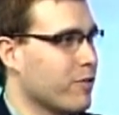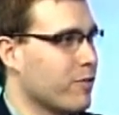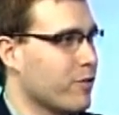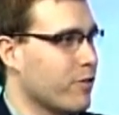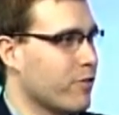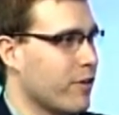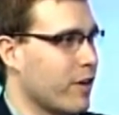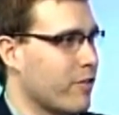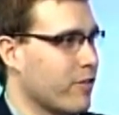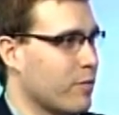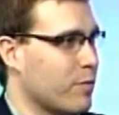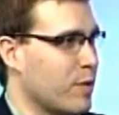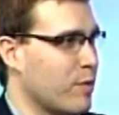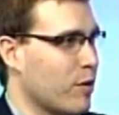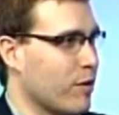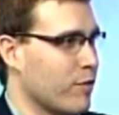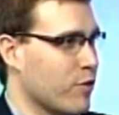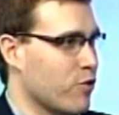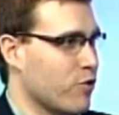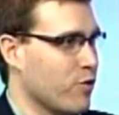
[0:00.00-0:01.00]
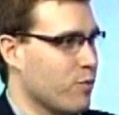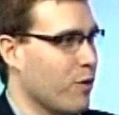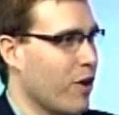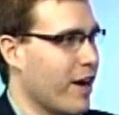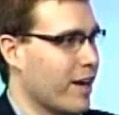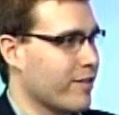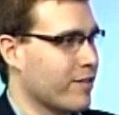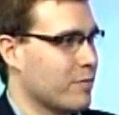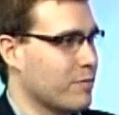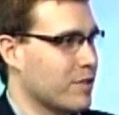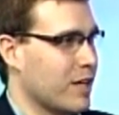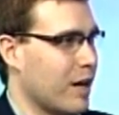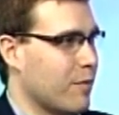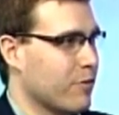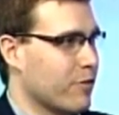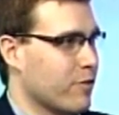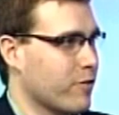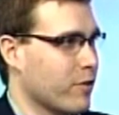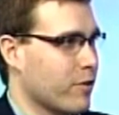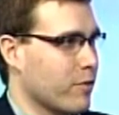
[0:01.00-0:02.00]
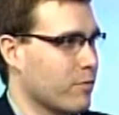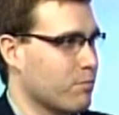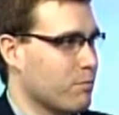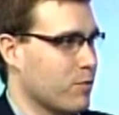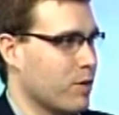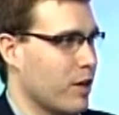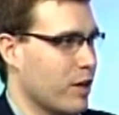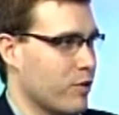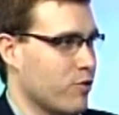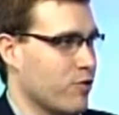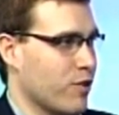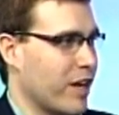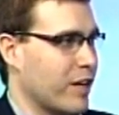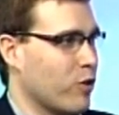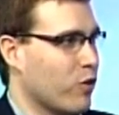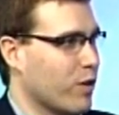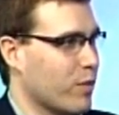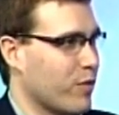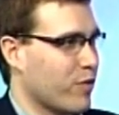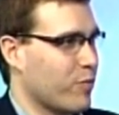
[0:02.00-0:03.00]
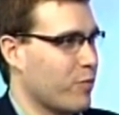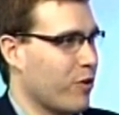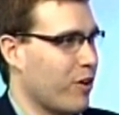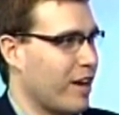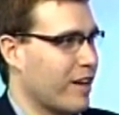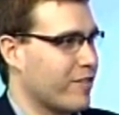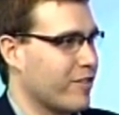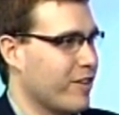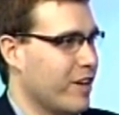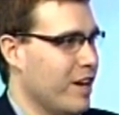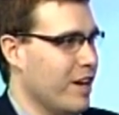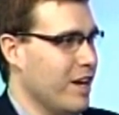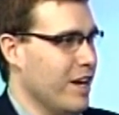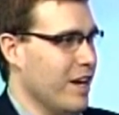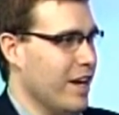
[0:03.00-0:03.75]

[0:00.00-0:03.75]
When you say some people have a shoebox, sometimes it's a, a ginormous box.